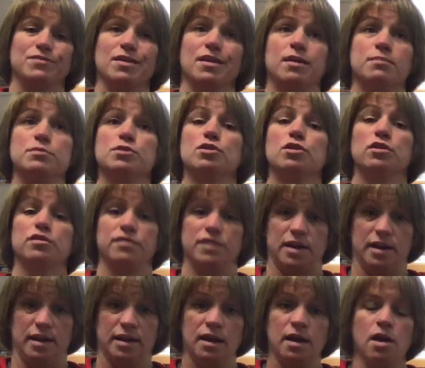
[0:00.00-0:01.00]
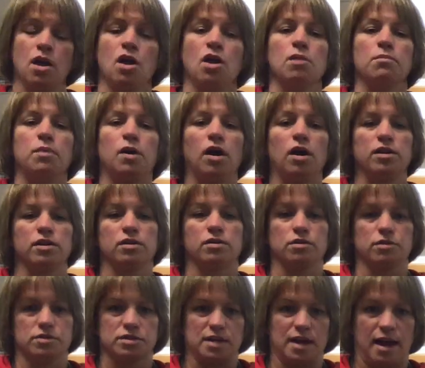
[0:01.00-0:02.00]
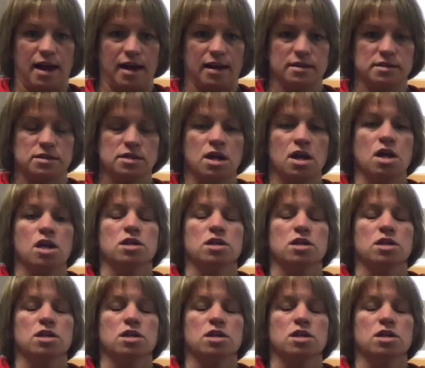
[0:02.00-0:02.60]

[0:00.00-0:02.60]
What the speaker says: observing particle size.